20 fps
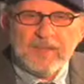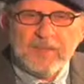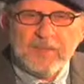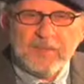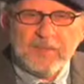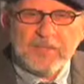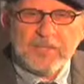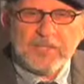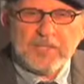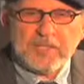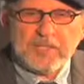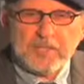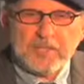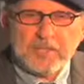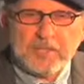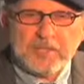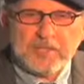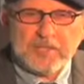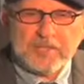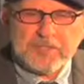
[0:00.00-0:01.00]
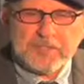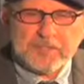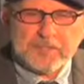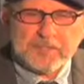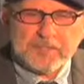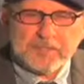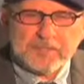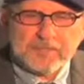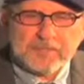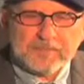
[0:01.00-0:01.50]
great songs
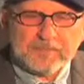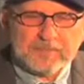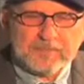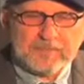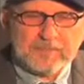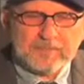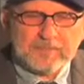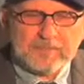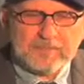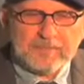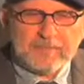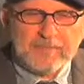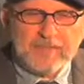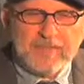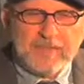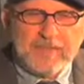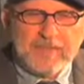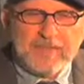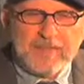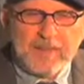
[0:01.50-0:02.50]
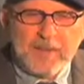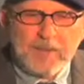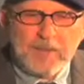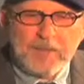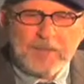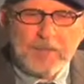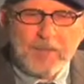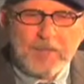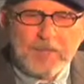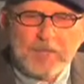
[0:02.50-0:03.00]
that I was
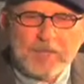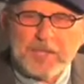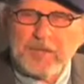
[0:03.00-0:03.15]
calling